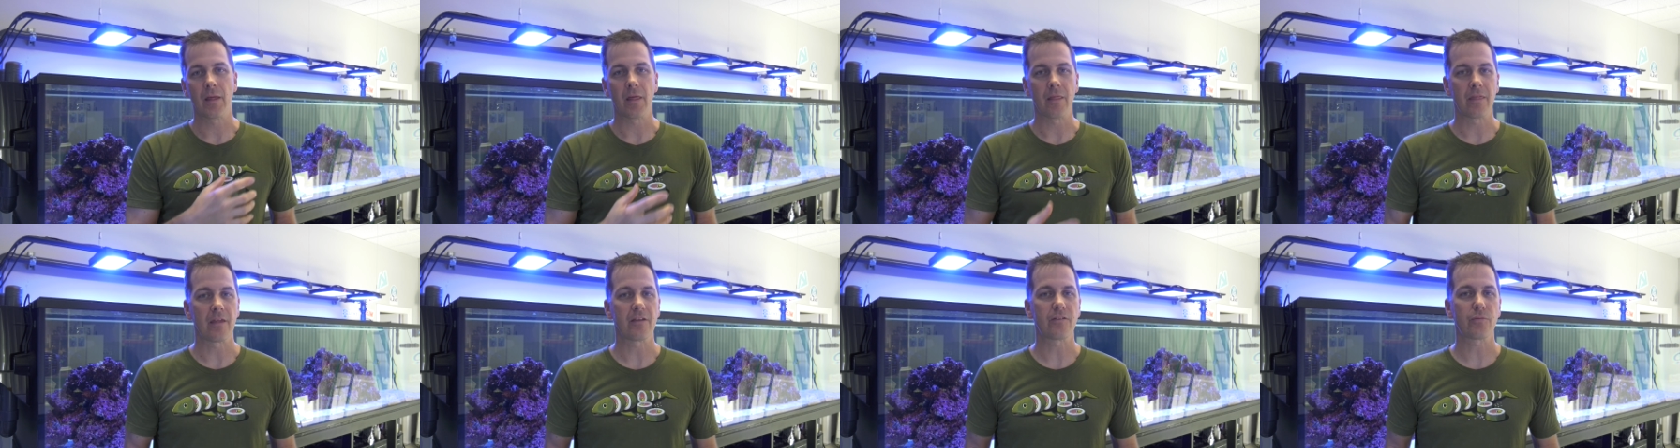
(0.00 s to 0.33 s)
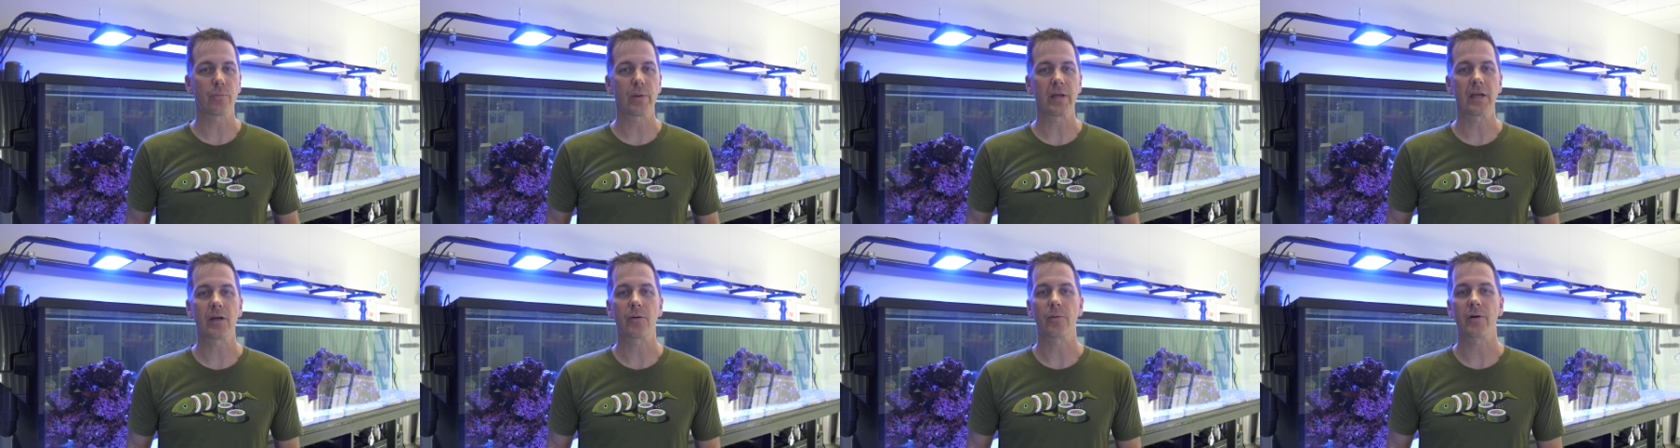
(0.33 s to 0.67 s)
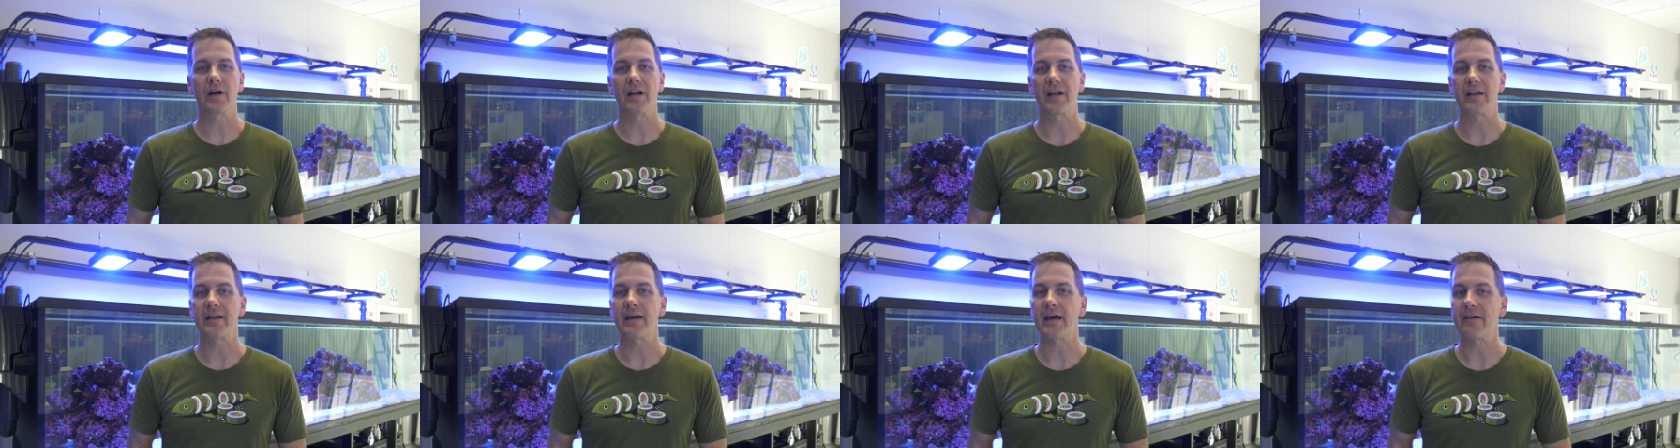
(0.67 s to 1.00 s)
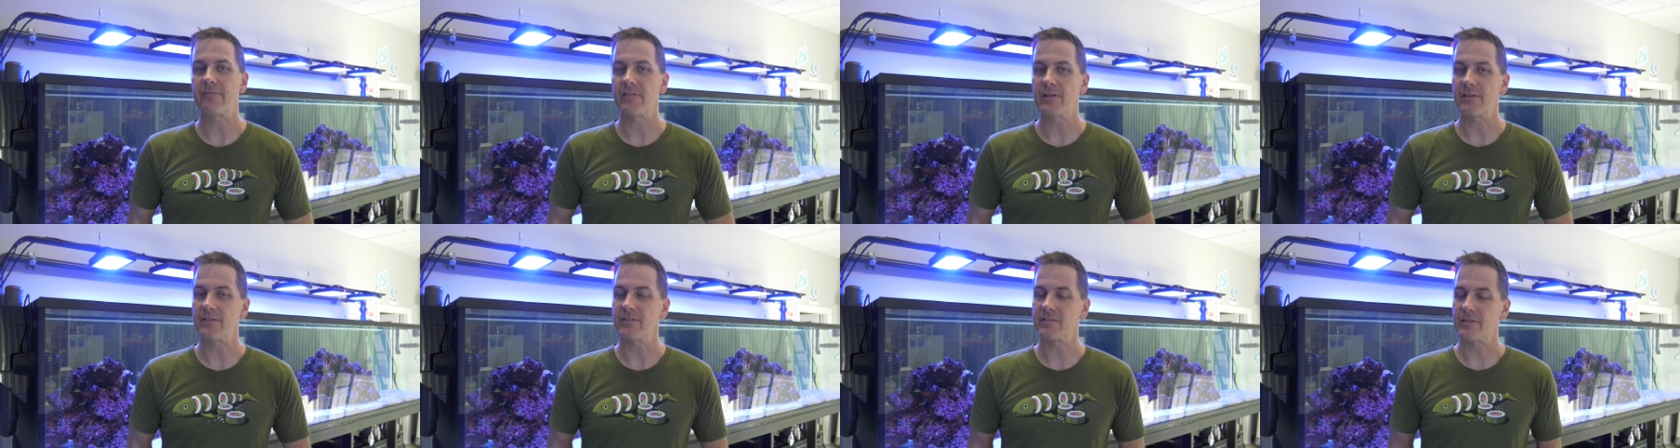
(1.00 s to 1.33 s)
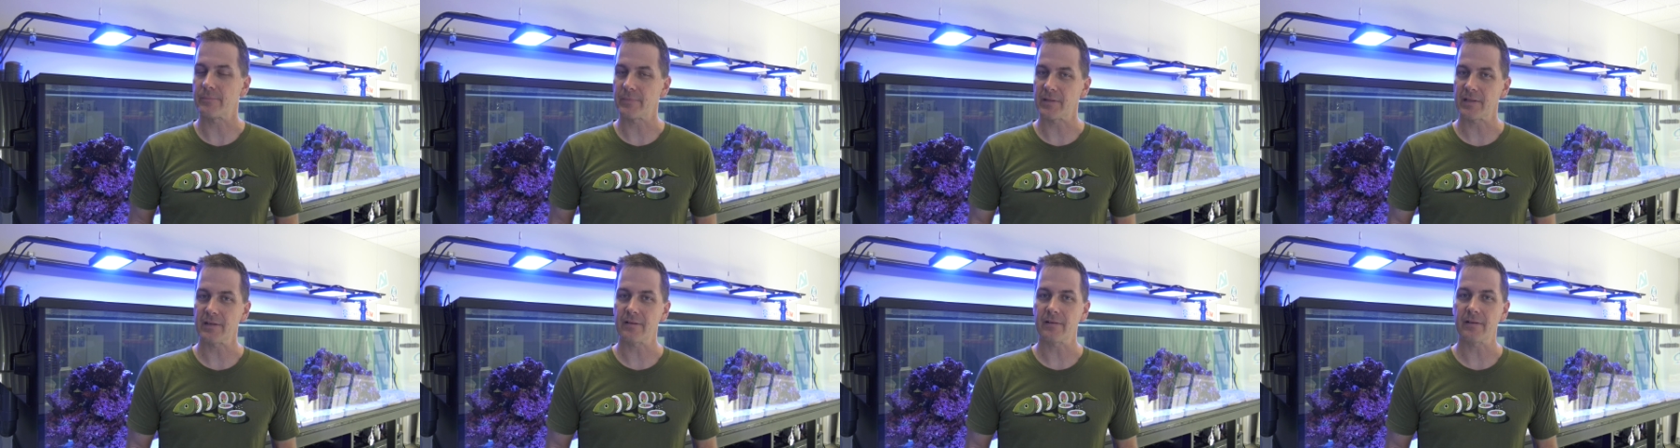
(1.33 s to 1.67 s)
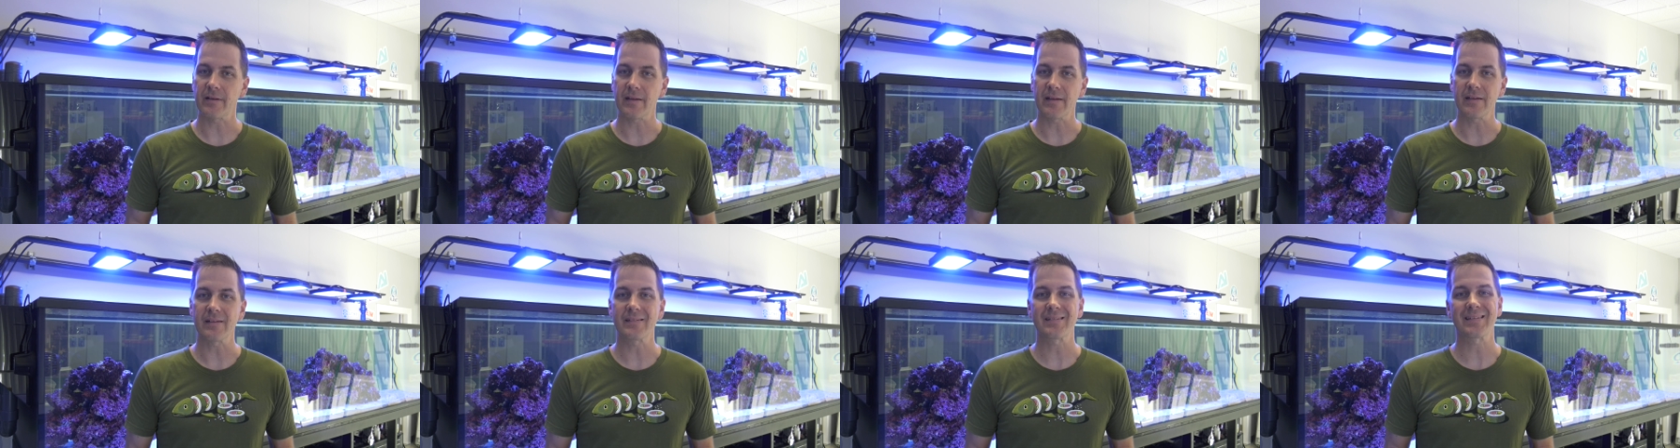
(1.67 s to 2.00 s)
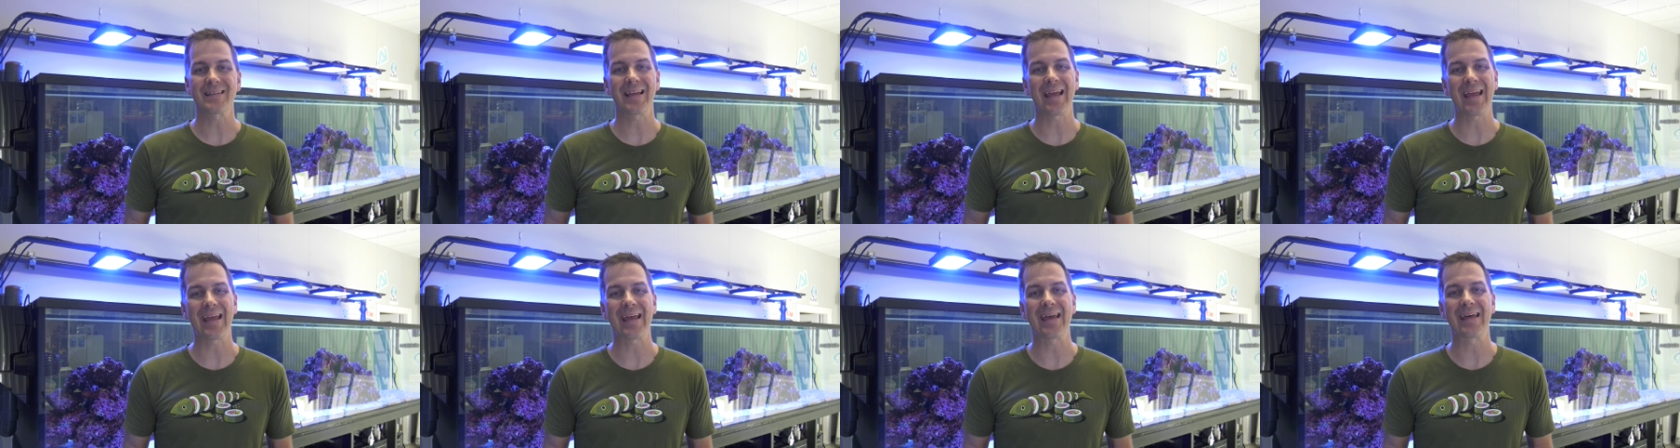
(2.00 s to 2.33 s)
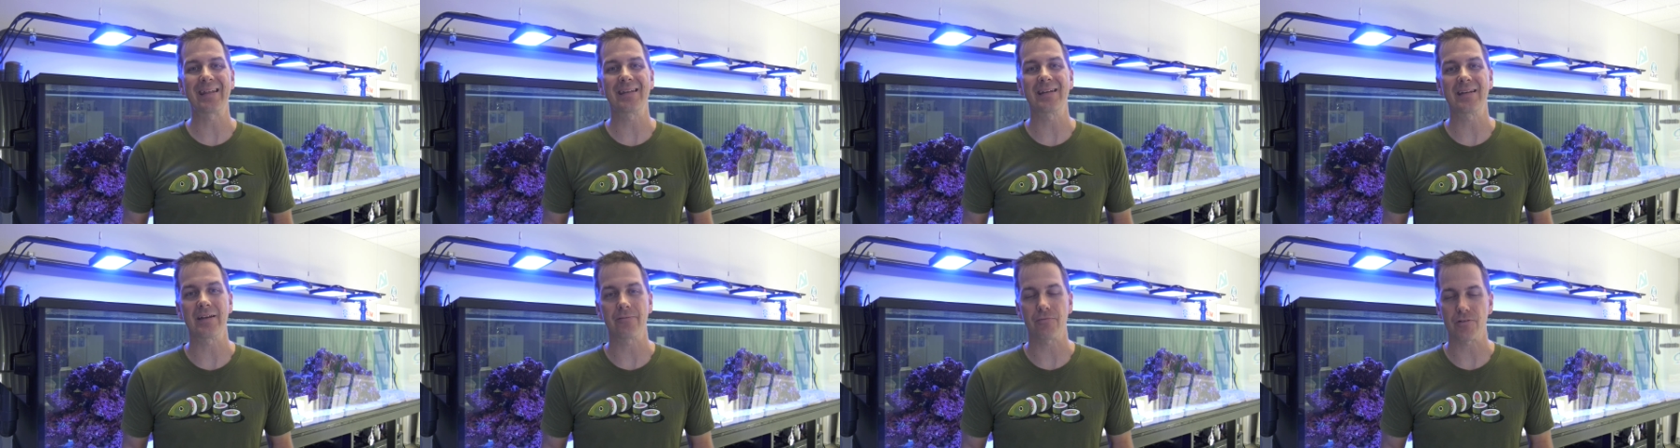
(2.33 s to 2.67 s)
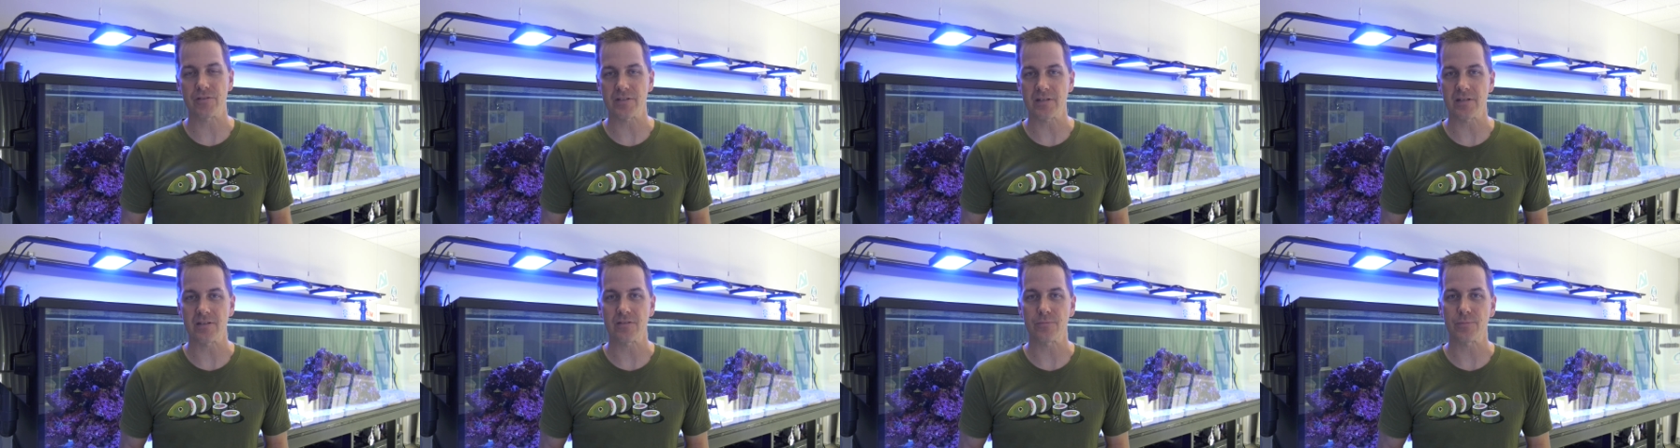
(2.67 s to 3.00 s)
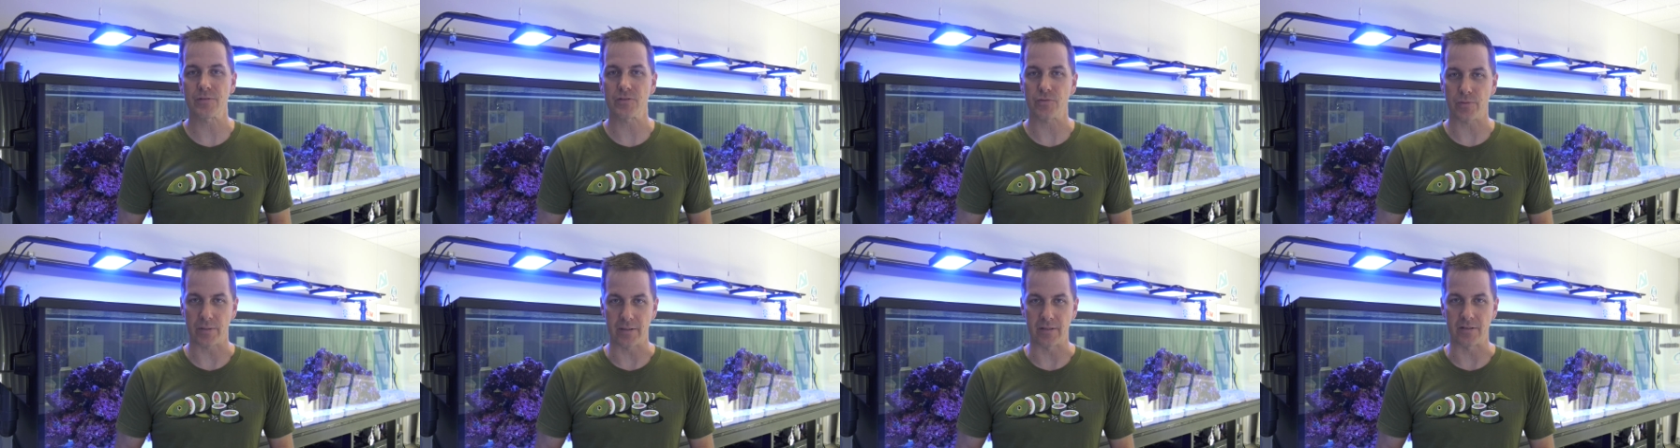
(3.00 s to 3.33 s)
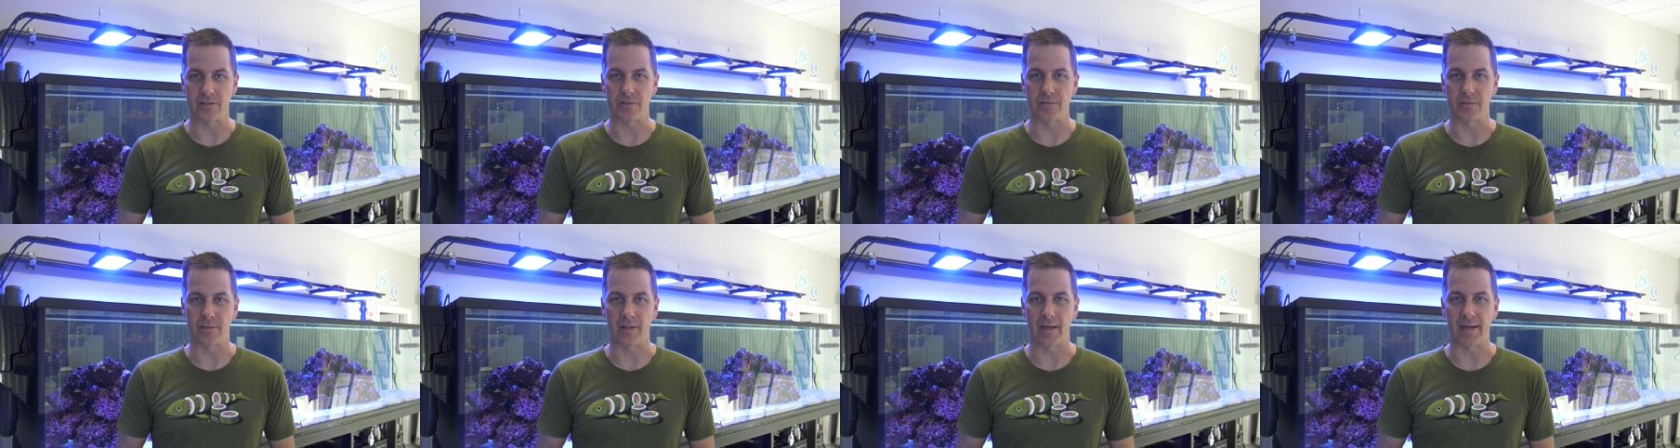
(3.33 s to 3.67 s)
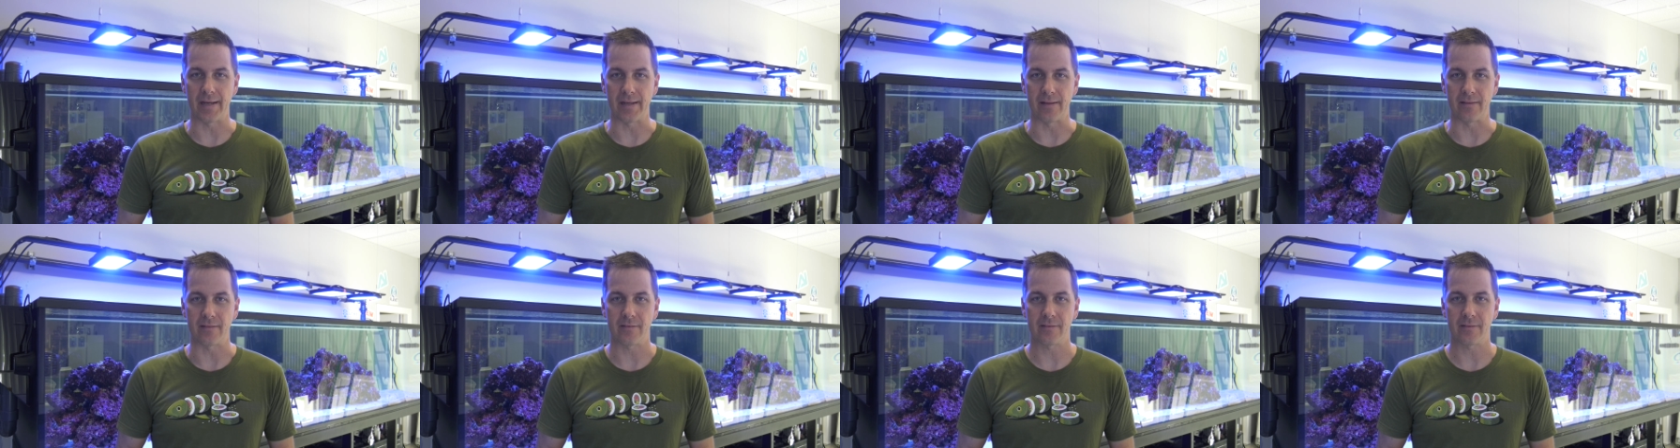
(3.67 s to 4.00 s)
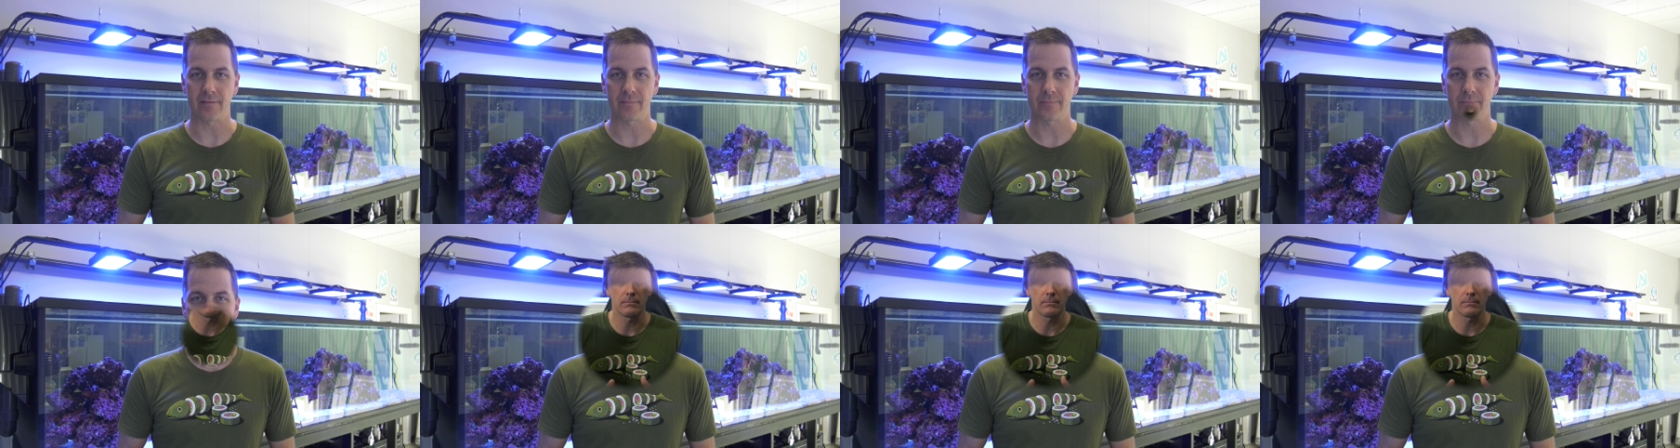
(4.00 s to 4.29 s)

This week, we're going to dive into the similarities and the differences between the two lights.